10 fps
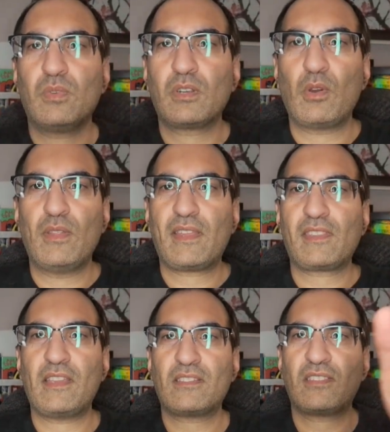go like
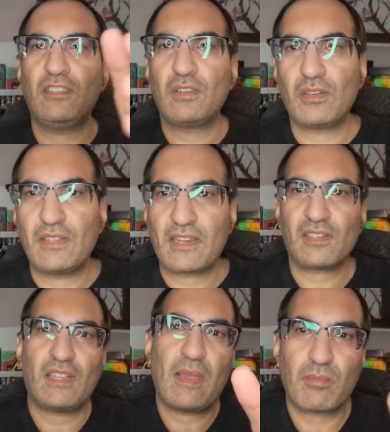this, and you can like
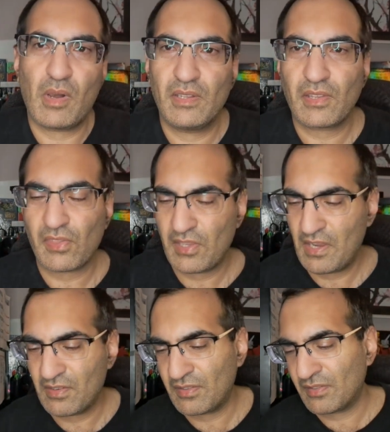clamp onto
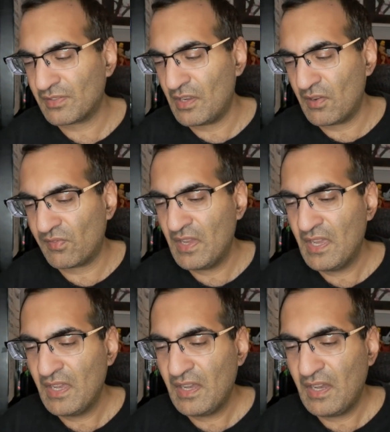things and stuff.
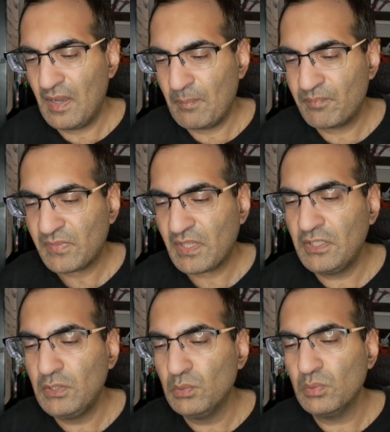The
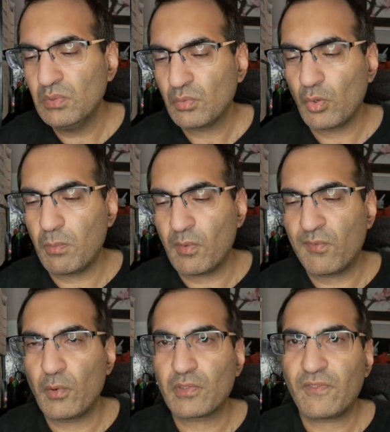new
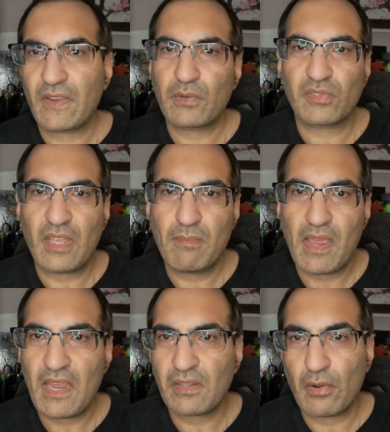RoboForce figures they
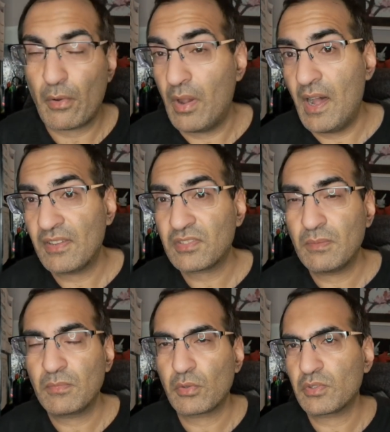made are
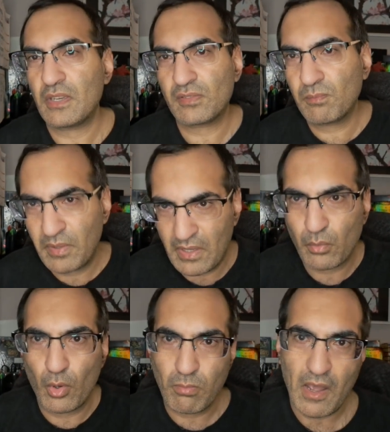awesome. They're just big
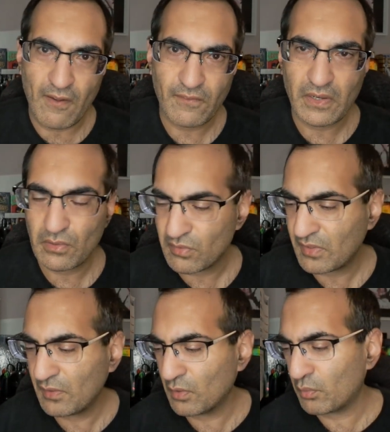robot figures.
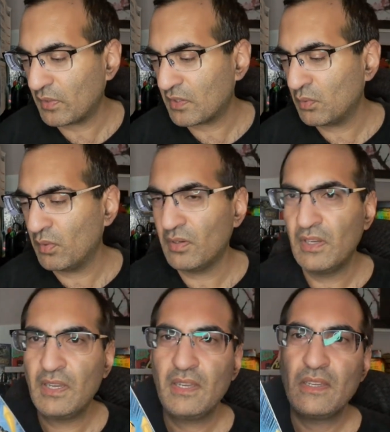They look really cool.
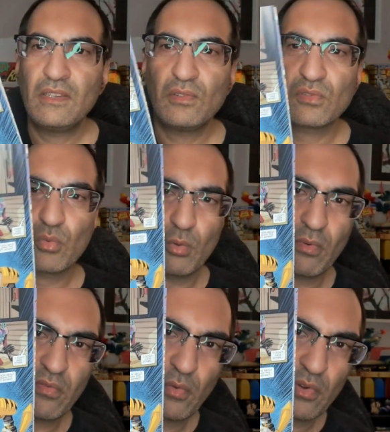Here's
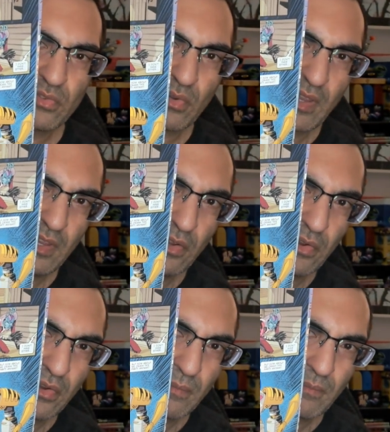RoboForce right here.